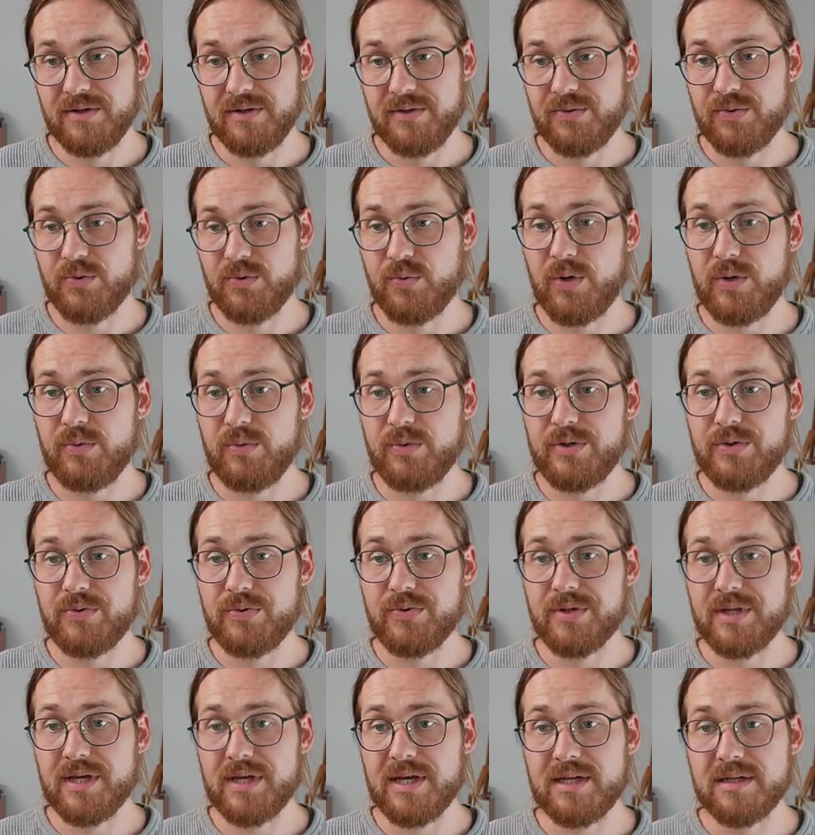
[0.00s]
The way we do
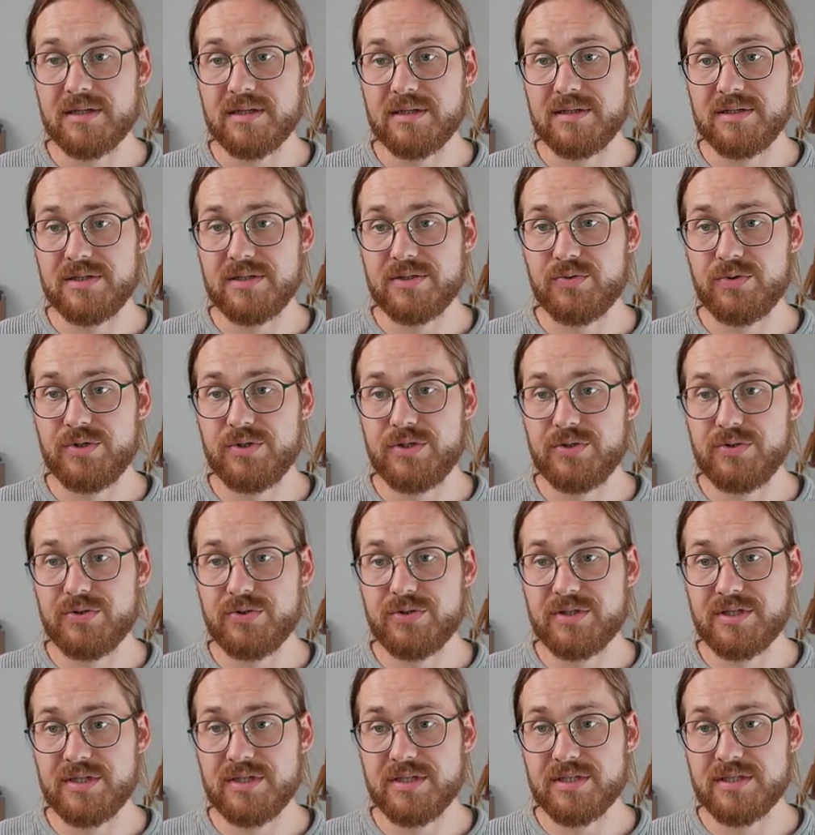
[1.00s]
that is we use
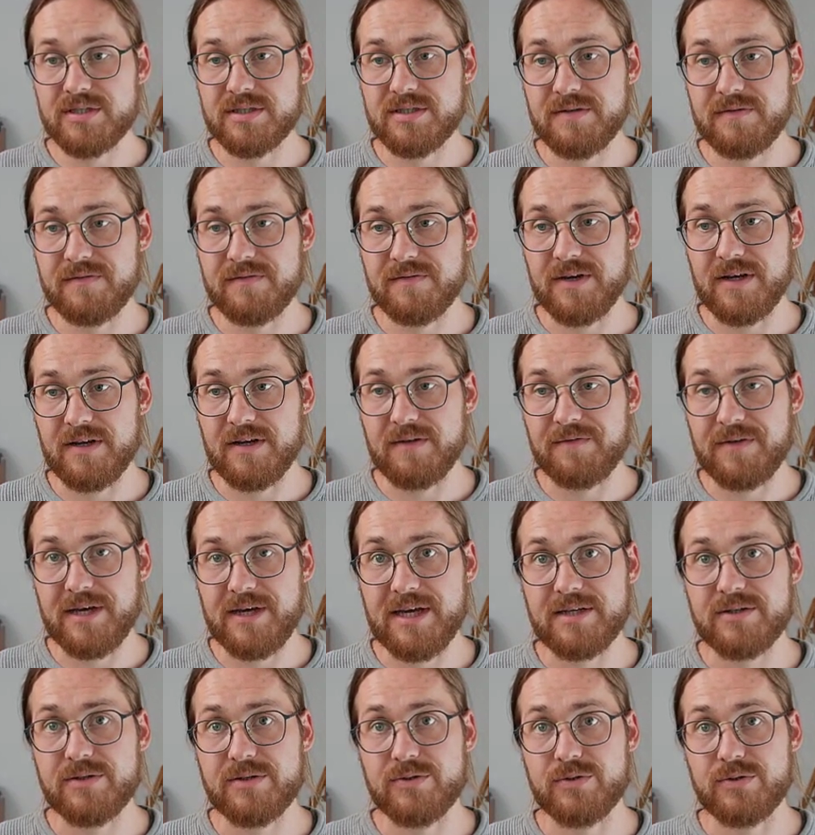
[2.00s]
this defined
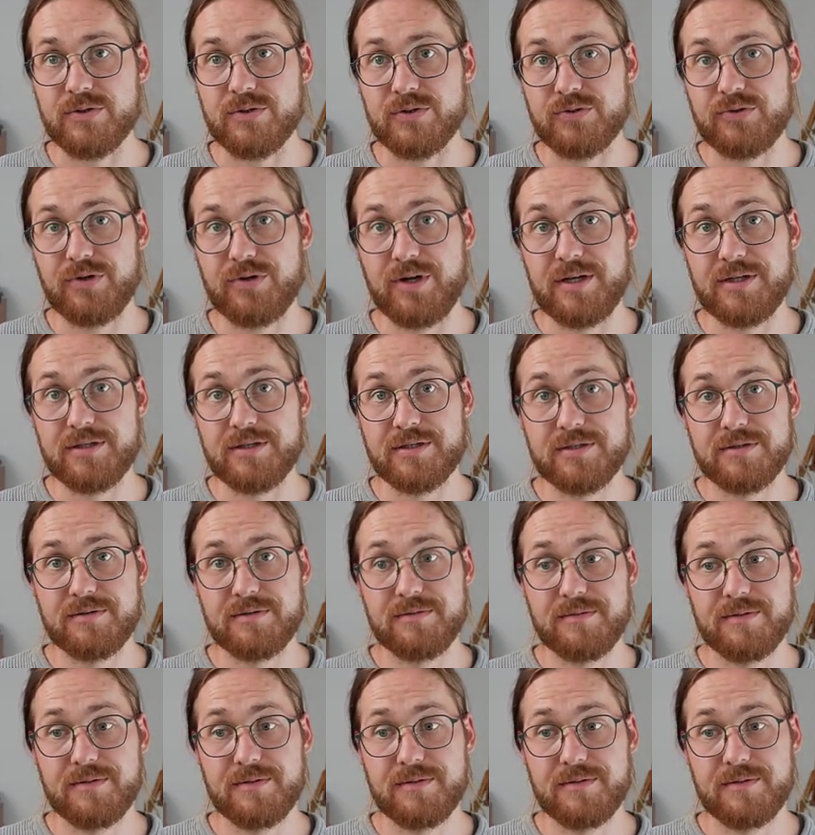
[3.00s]
factor constraints.